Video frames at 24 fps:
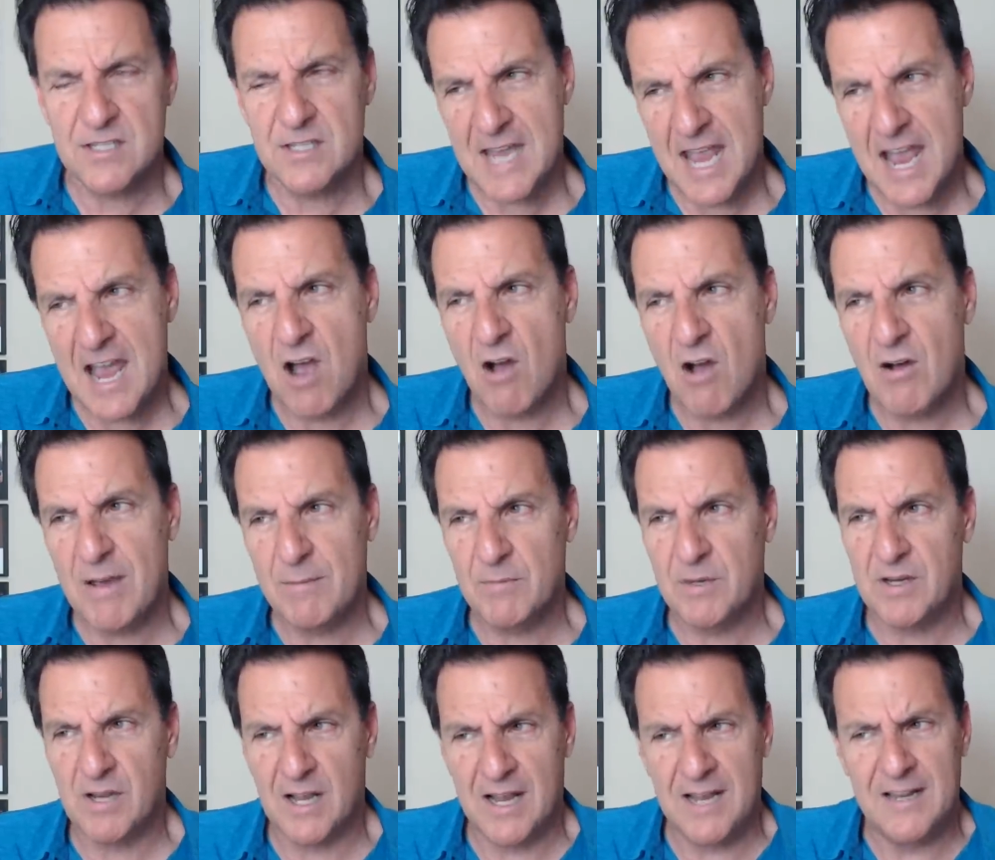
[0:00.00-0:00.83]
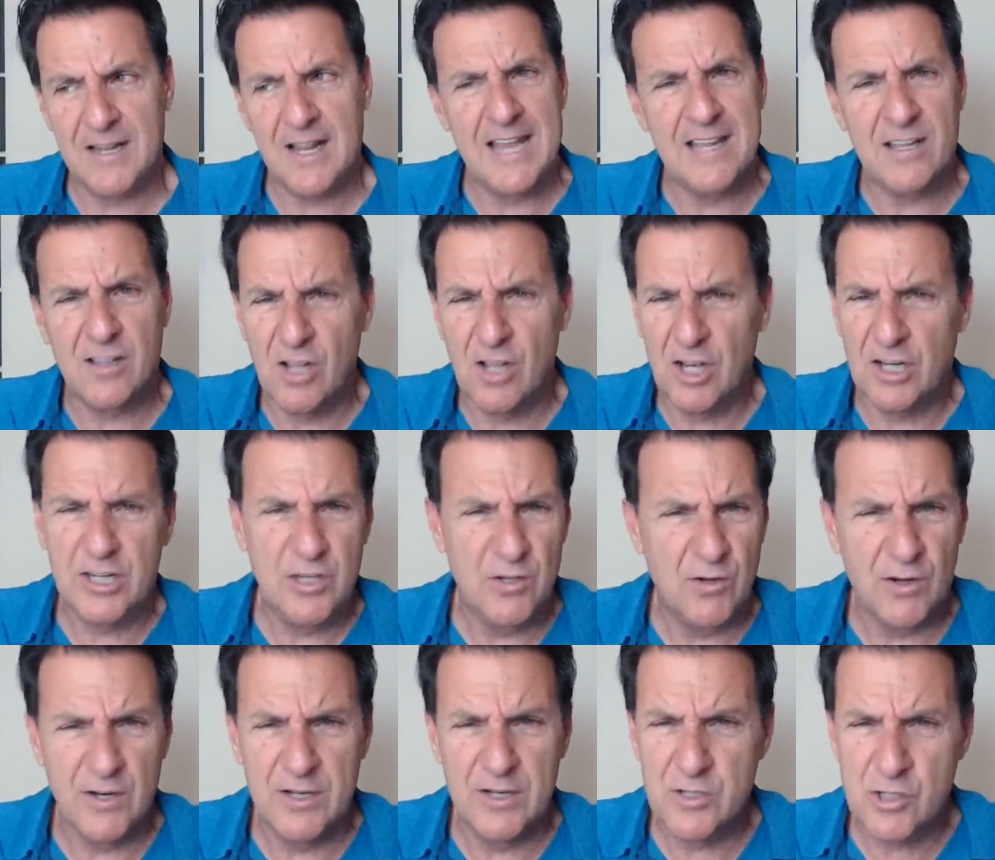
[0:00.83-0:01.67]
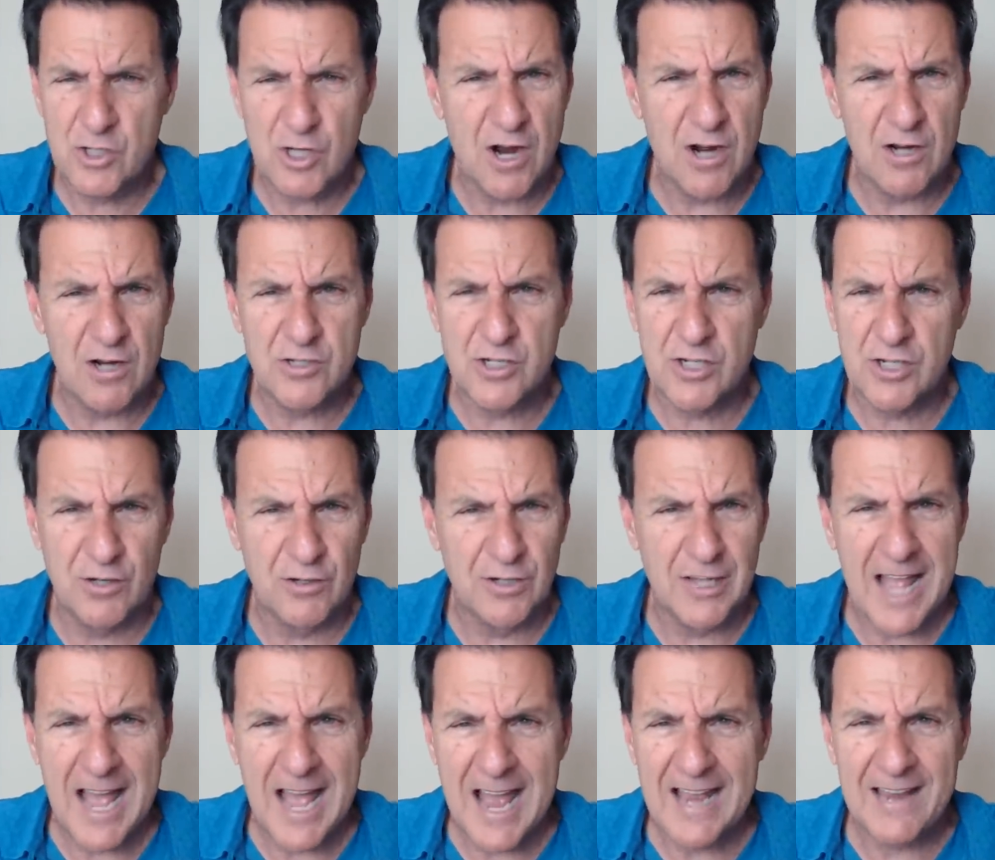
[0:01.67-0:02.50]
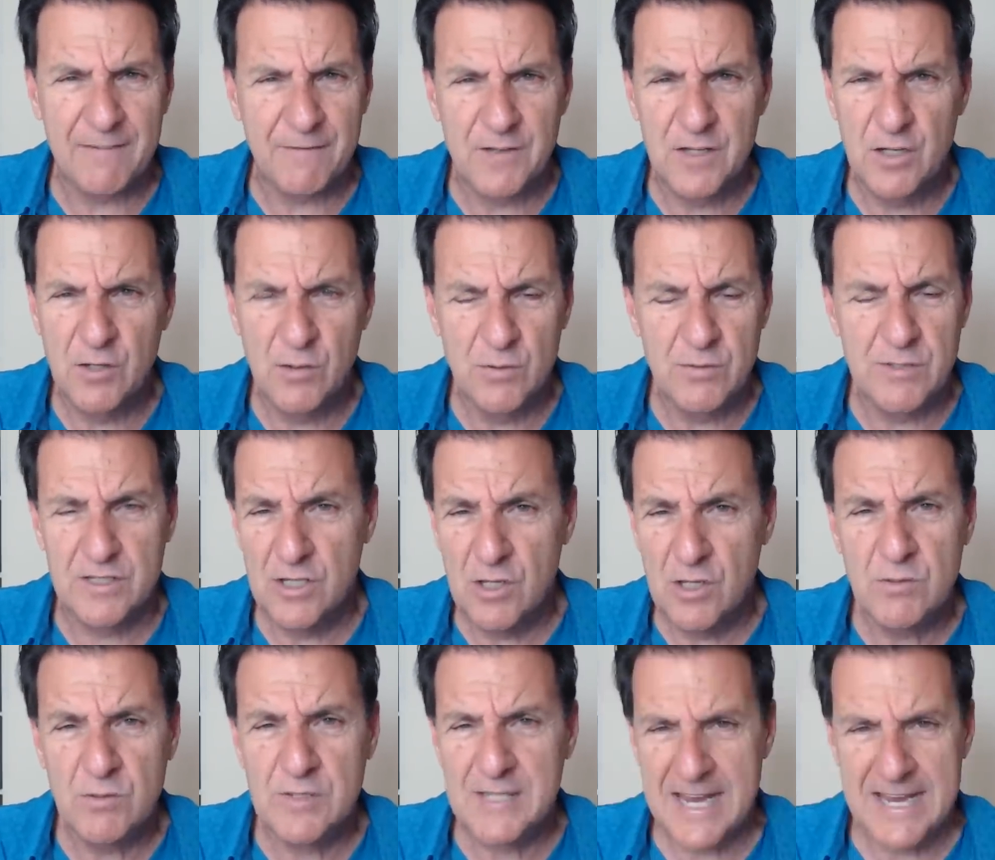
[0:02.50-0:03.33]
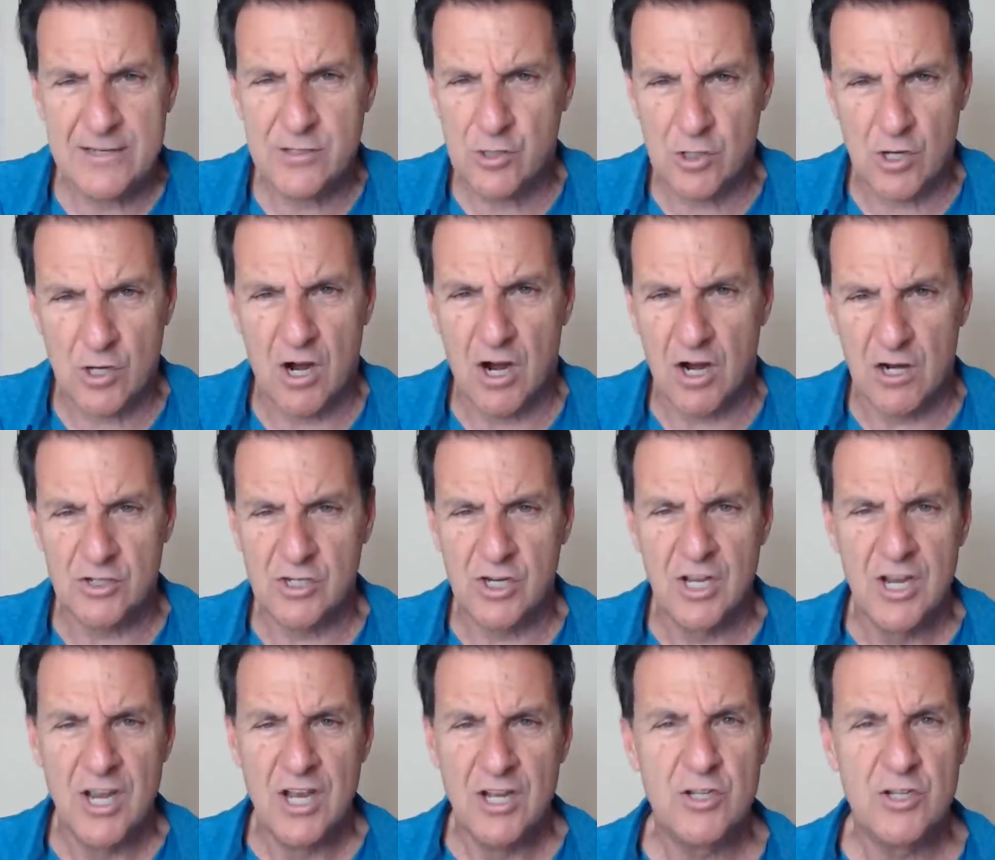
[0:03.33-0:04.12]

Now I'm kind of like, look, you're in charge of your life. You you take charge.